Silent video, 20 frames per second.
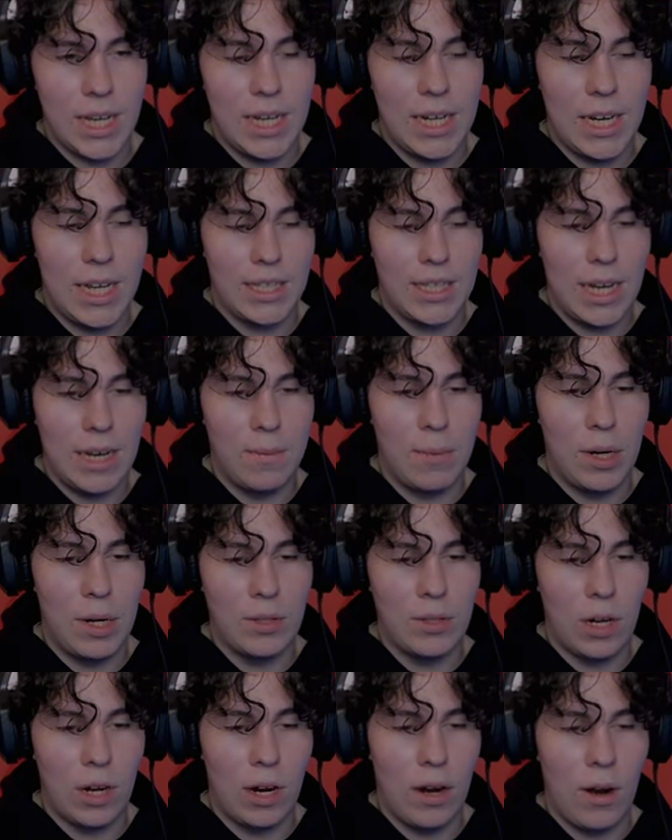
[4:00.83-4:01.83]
And his
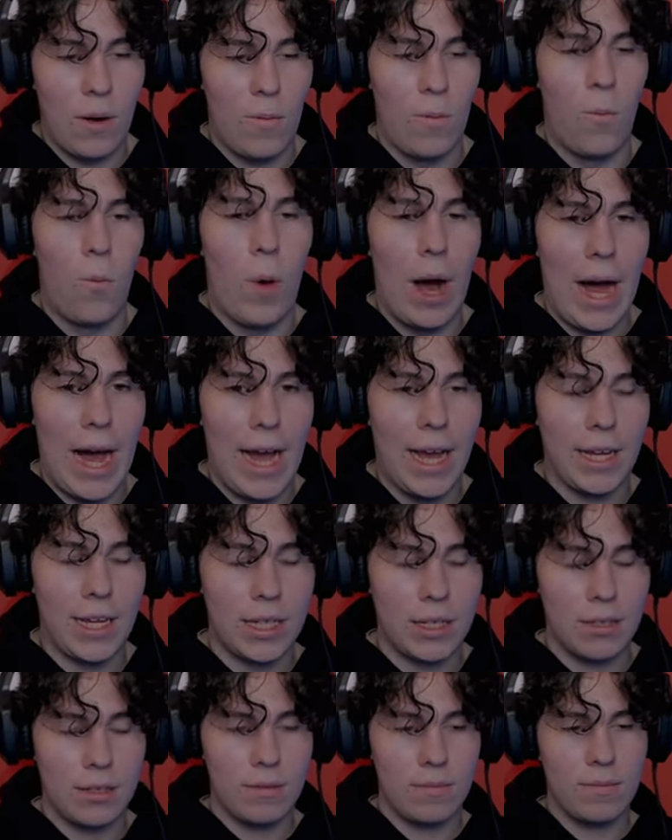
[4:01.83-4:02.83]
eyebrows are
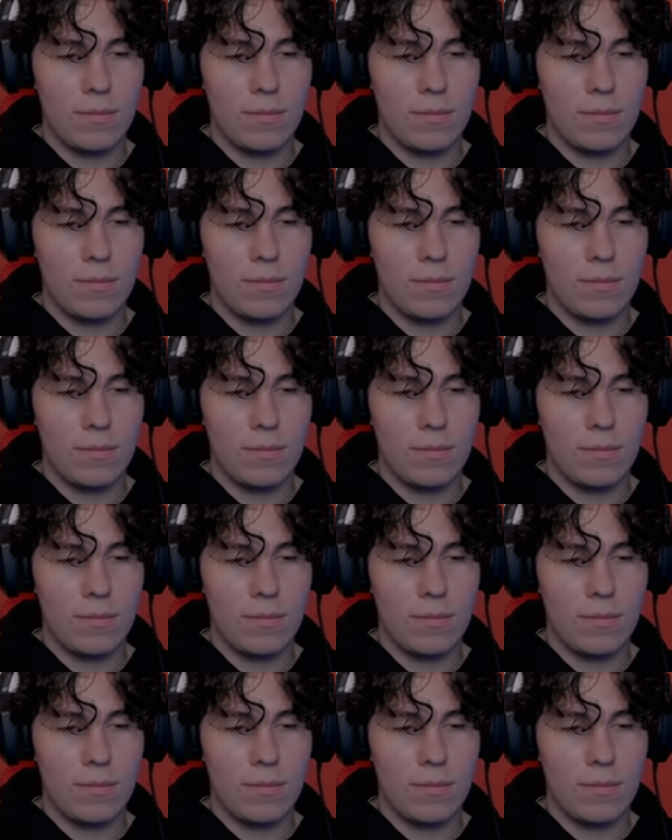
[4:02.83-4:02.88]
whack.